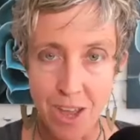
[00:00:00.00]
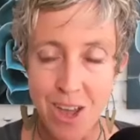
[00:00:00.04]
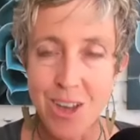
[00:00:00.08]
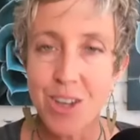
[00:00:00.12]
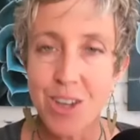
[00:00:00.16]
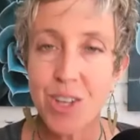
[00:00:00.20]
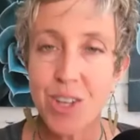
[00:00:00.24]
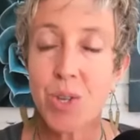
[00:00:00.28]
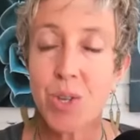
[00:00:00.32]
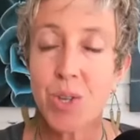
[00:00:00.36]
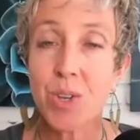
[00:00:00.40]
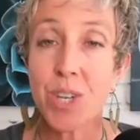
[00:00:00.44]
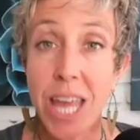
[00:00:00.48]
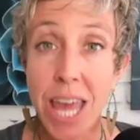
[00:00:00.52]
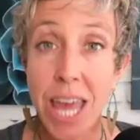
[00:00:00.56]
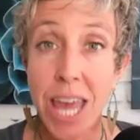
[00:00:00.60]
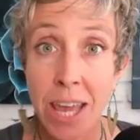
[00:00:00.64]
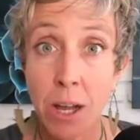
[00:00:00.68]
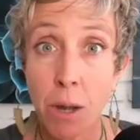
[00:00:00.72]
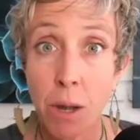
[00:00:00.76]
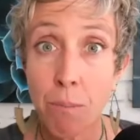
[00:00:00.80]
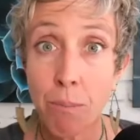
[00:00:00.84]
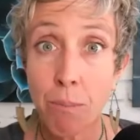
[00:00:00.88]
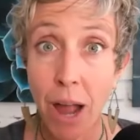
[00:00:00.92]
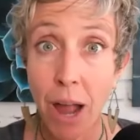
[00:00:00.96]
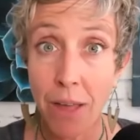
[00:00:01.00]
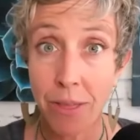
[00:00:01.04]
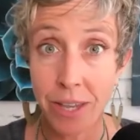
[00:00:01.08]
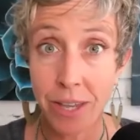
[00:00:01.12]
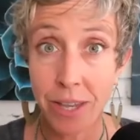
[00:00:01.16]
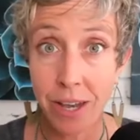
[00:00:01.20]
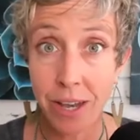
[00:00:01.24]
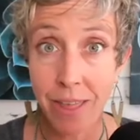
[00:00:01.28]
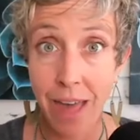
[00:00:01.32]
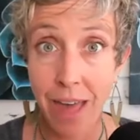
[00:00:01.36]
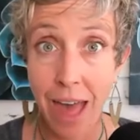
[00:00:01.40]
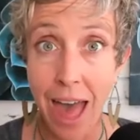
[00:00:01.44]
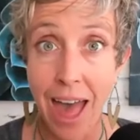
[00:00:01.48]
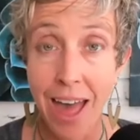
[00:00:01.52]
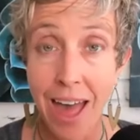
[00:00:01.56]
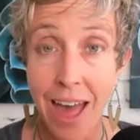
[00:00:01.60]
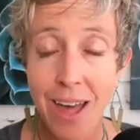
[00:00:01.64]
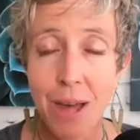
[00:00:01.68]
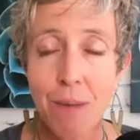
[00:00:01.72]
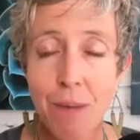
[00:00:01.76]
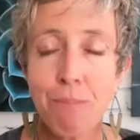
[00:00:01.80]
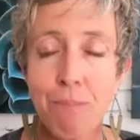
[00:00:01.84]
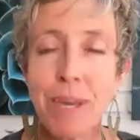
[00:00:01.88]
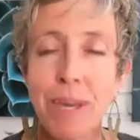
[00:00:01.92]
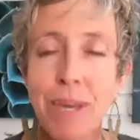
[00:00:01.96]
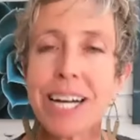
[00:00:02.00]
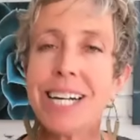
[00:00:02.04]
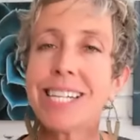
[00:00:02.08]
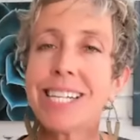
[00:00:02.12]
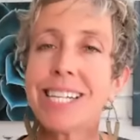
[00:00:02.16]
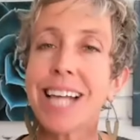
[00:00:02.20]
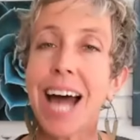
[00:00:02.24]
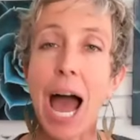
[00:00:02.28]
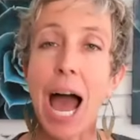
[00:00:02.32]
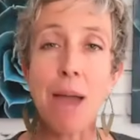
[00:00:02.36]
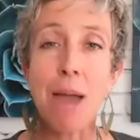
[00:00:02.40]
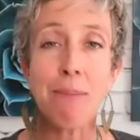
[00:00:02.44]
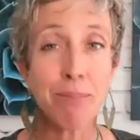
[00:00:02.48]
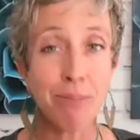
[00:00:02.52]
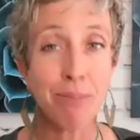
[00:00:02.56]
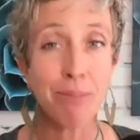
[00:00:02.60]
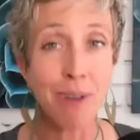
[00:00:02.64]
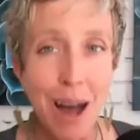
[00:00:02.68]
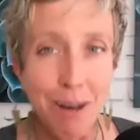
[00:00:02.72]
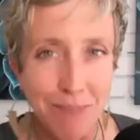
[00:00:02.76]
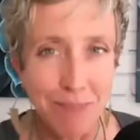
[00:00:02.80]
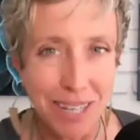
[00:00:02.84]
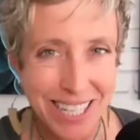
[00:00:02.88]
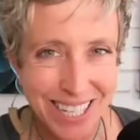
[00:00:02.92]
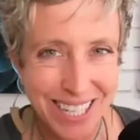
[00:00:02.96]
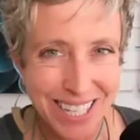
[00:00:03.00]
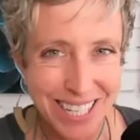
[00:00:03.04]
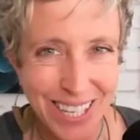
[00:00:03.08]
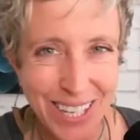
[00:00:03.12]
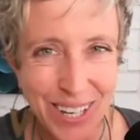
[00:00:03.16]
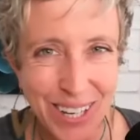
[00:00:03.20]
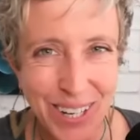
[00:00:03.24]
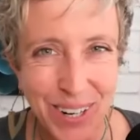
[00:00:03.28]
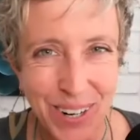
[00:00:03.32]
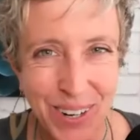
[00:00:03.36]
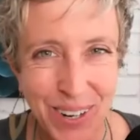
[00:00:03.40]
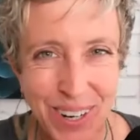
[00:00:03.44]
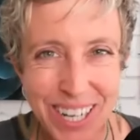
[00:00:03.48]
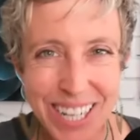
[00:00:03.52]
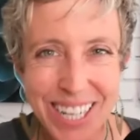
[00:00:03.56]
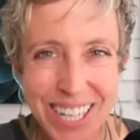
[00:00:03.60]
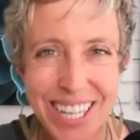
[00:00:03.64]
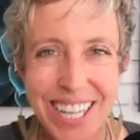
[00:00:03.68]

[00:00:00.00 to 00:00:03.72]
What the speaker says: So take a breath into that, because I promise you,